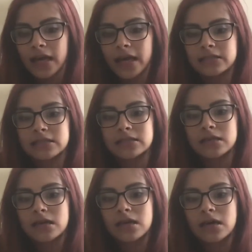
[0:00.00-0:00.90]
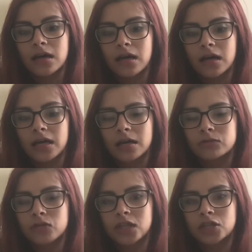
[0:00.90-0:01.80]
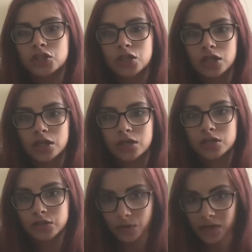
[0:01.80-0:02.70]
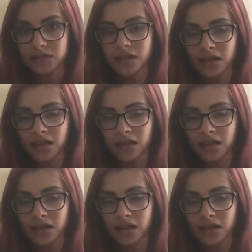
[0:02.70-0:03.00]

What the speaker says: It comes with the shorts,